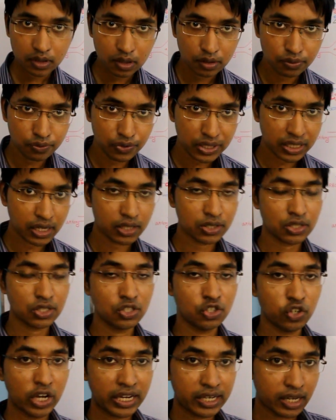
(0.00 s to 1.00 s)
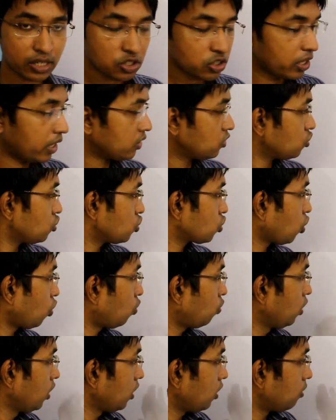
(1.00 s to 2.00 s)
venous drainage, and
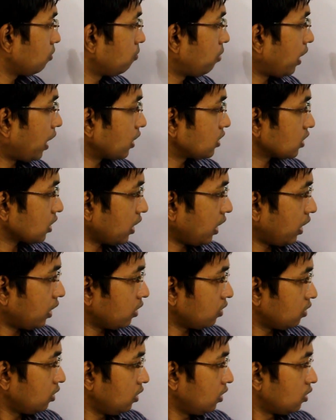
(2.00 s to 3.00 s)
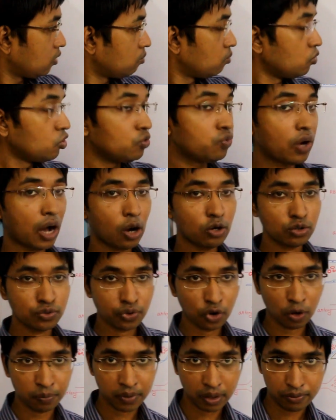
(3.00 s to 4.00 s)
so blood can move out
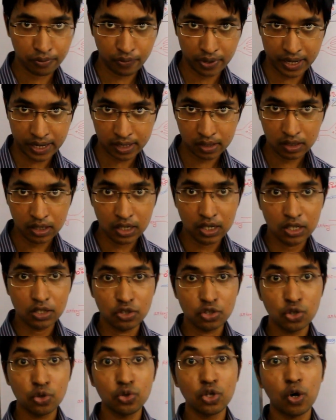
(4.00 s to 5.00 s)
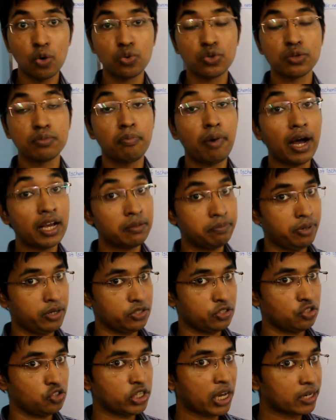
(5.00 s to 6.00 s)
from the vein through those
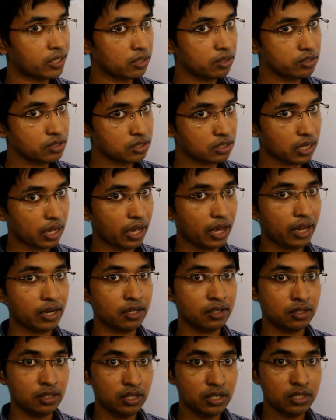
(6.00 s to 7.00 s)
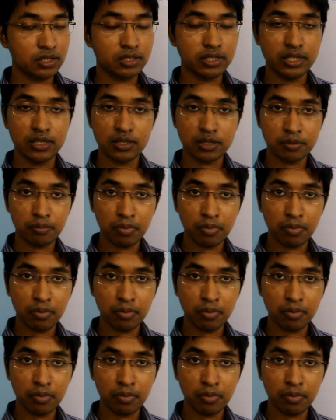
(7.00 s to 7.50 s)
bypass channels, and since